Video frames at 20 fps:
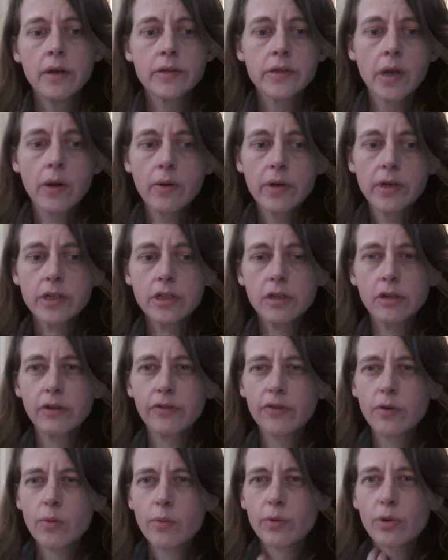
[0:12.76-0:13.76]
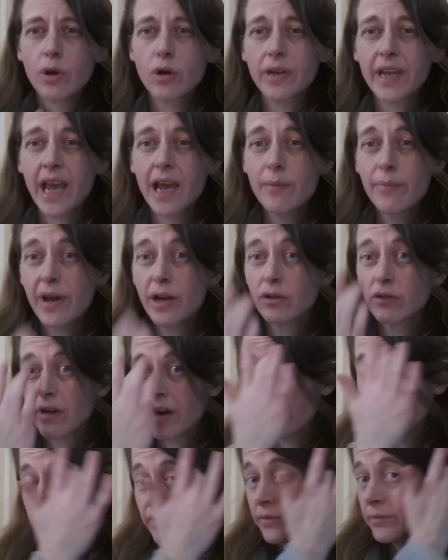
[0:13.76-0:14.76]
So I want you to look for a woman called Kate
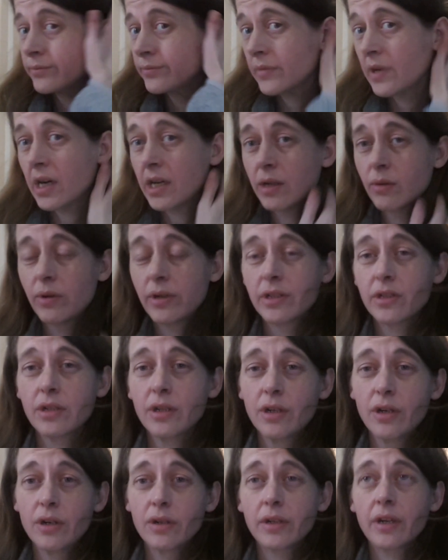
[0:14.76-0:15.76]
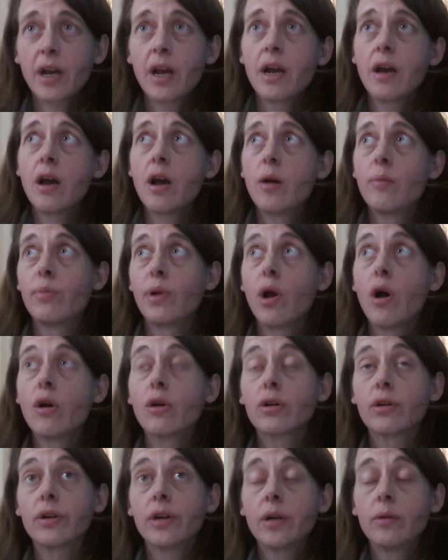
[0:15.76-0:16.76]
Belgrave, and I want you to look at her blog
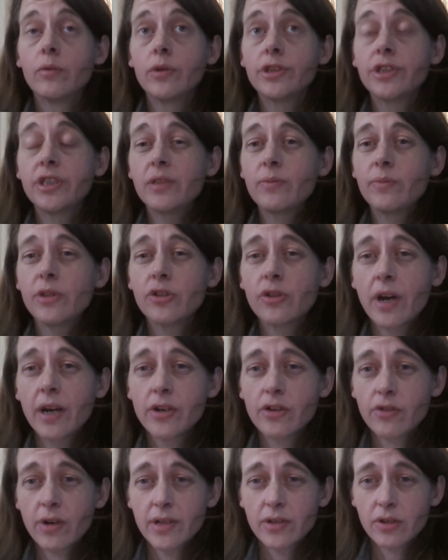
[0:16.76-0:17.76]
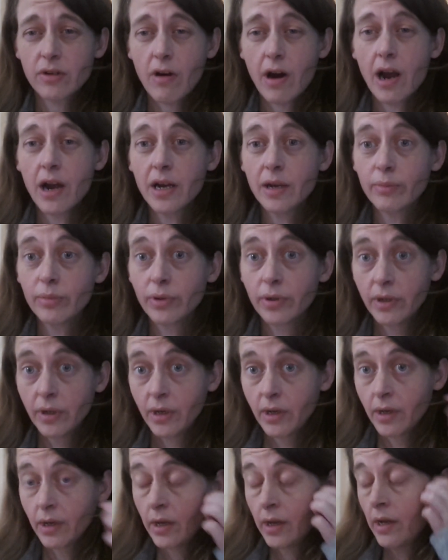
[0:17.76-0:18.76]
and what she's been trying to transcribe.
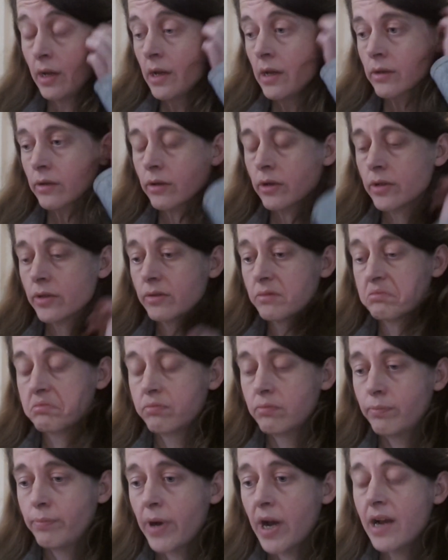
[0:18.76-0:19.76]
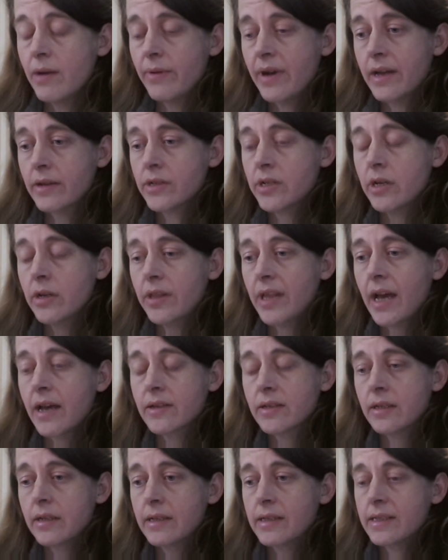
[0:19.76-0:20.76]
Because by about
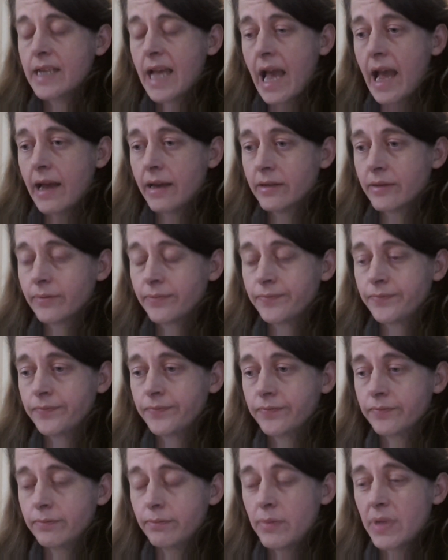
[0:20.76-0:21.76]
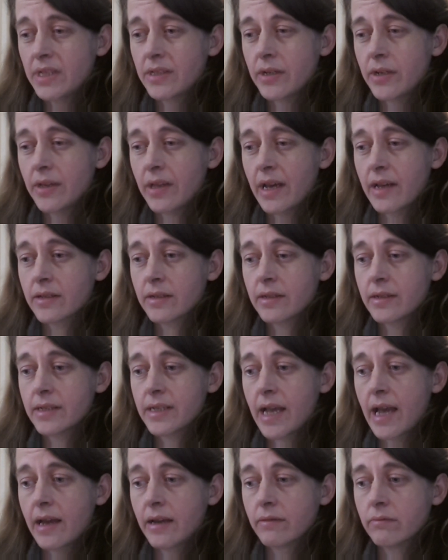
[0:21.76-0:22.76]
2010,
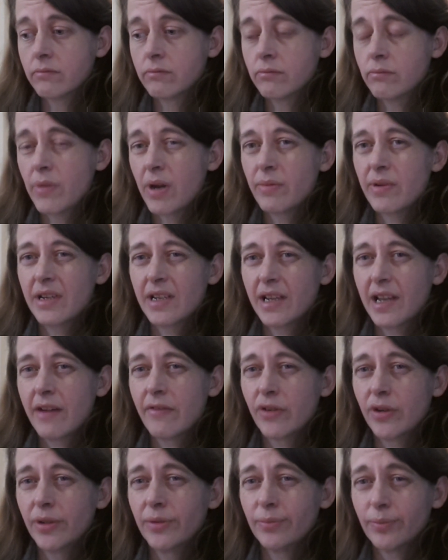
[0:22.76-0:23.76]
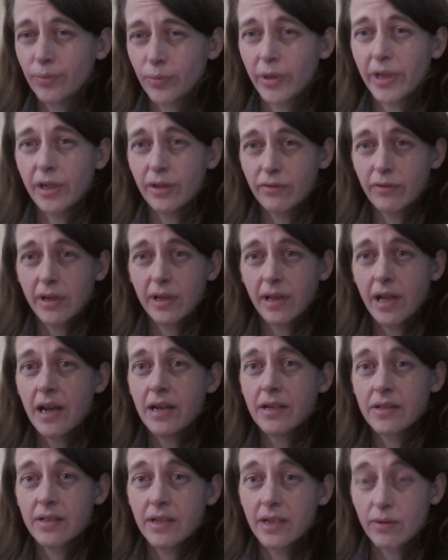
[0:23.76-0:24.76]
mid-2010, maybe 11, we had
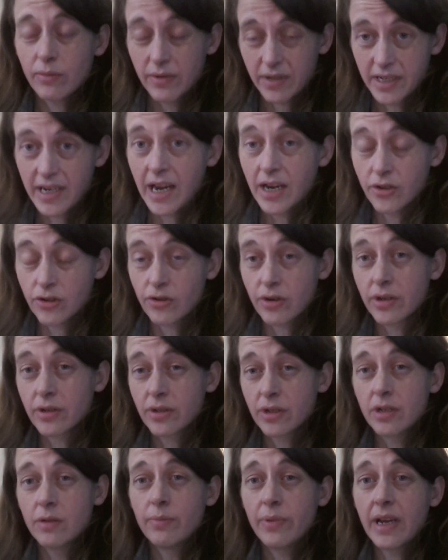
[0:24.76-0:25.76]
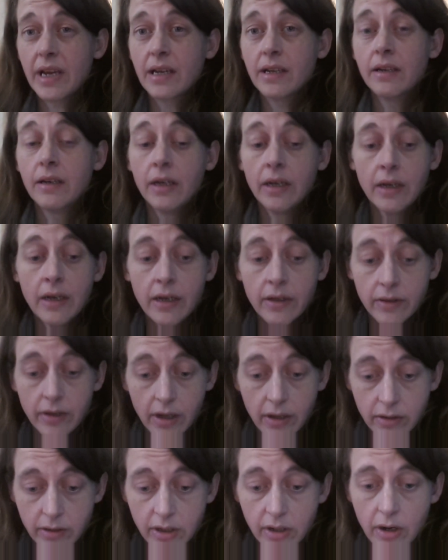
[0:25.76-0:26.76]
realised that it was dangerous to be,
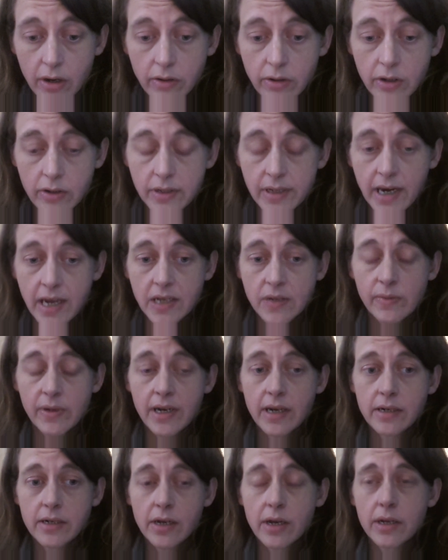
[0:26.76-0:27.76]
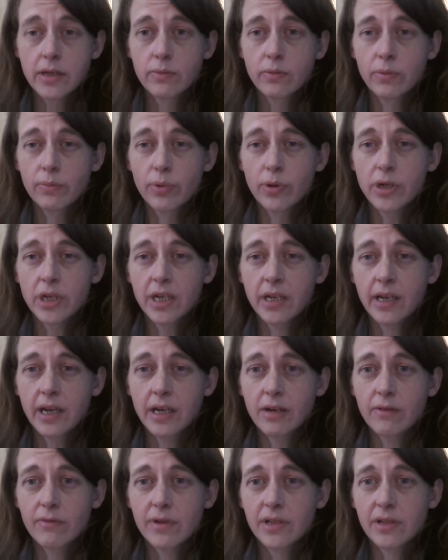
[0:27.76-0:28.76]
that, you know, New Statesman editors would put your
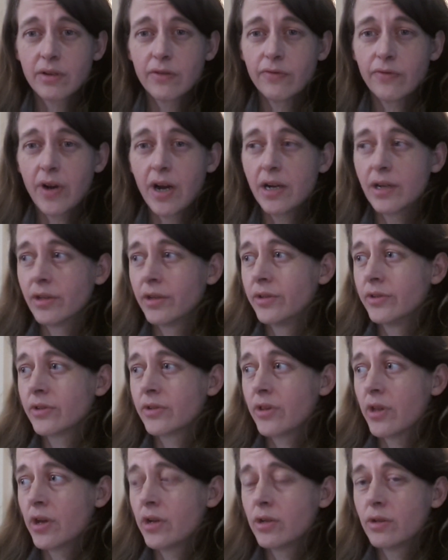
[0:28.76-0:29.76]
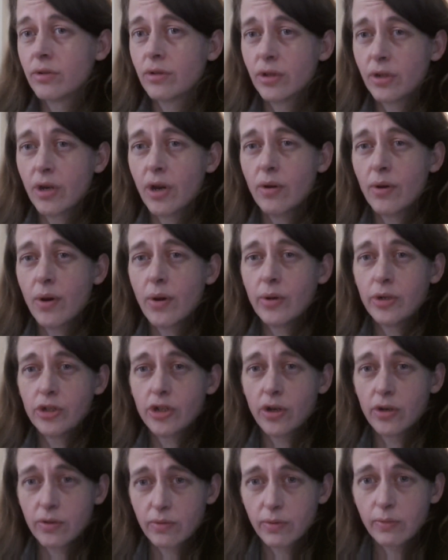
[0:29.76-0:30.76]
kid at risk of violence, that, you know, Owen
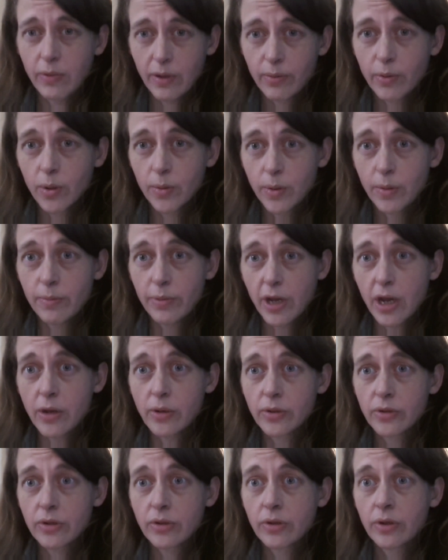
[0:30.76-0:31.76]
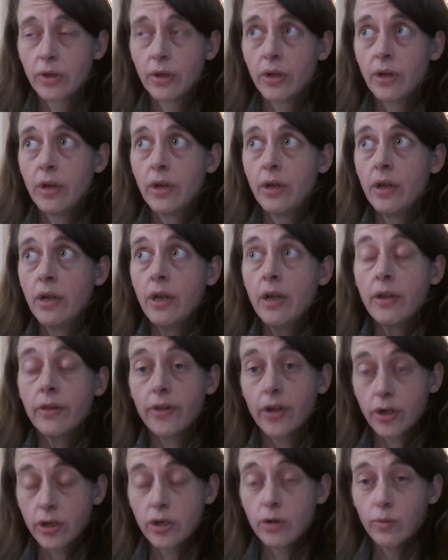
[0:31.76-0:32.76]
Jones would whip up abuse,
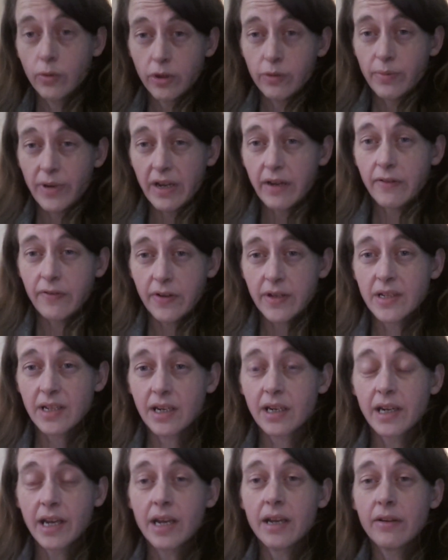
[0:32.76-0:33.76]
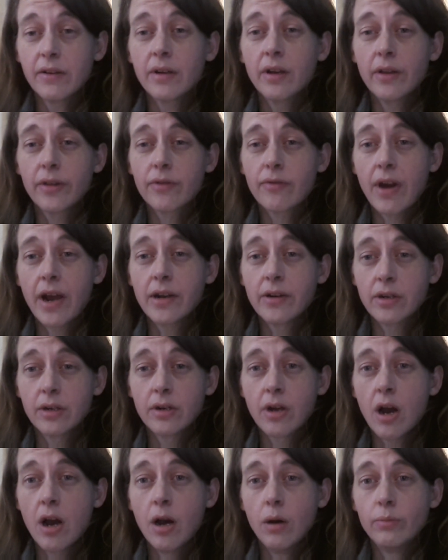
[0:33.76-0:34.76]
that you would be physically threatened
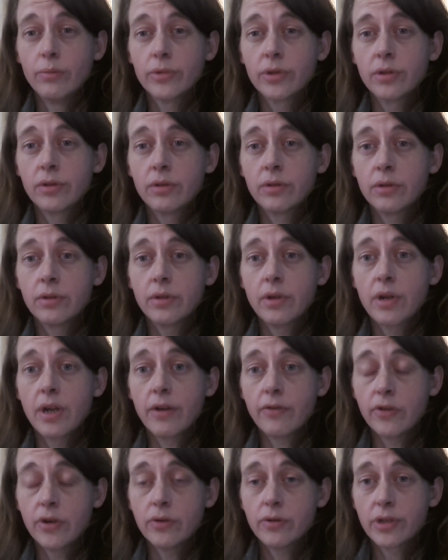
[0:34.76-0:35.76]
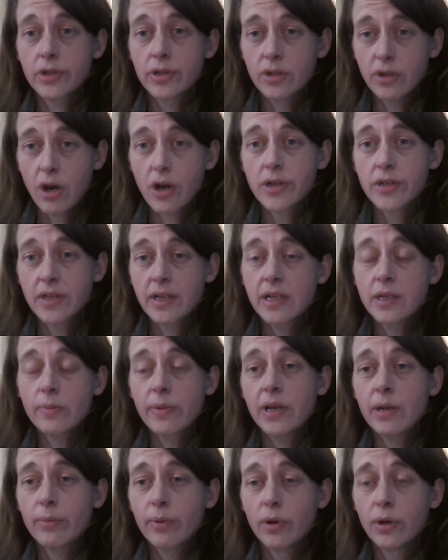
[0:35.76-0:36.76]
and harmed if you discuss these
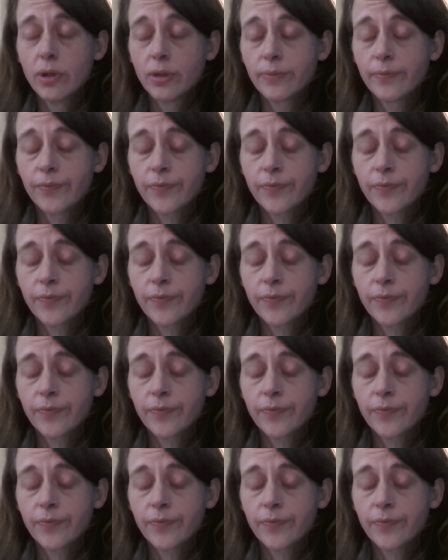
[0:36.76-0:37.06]
people.